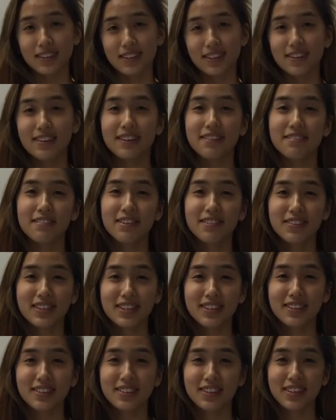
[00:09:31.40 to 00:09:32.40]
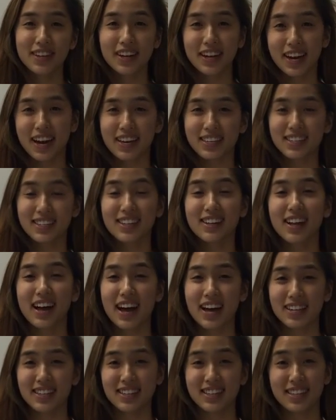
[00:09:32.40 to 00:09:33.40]
So in review, you can ask the
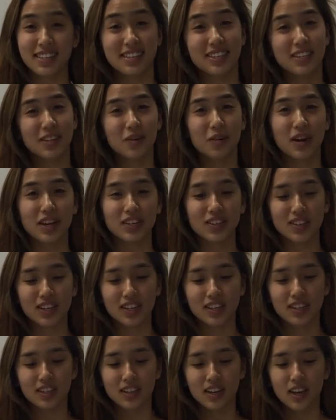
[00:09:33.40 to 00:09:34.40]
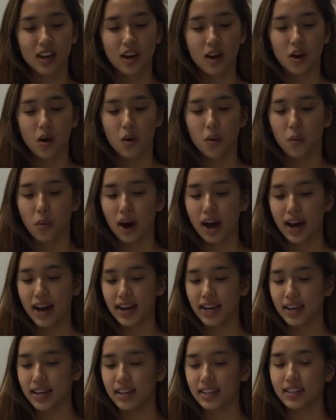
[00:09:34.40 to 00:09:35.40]
class these two questions.
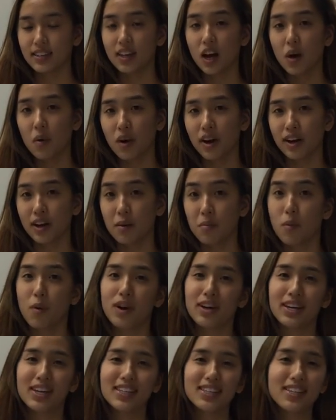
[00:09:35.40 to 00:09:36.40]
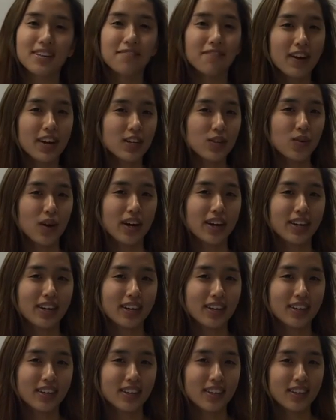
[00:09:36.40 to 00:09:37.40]
Why is salt water more dense than fresh
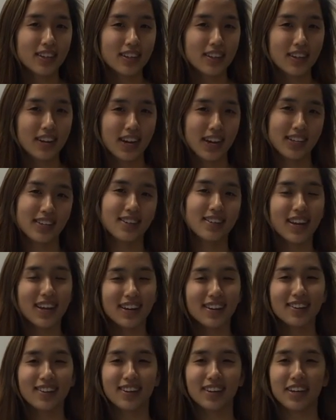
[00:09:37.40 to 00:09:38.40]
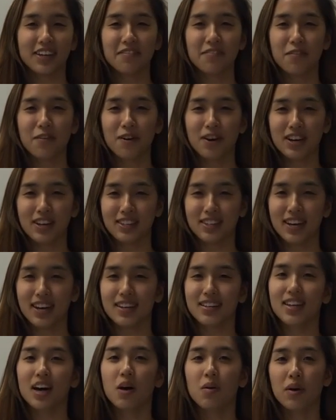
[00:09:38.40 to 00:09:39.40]
water? The answer that you're looking for is
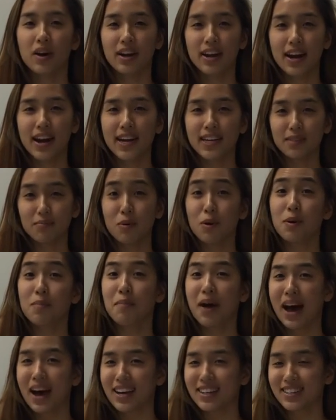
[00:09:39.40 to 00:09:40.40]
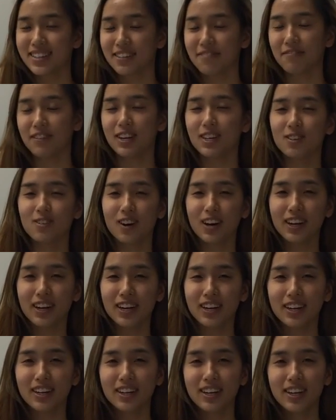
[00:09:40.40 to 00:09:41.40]
that salt water has more mass than fresh water.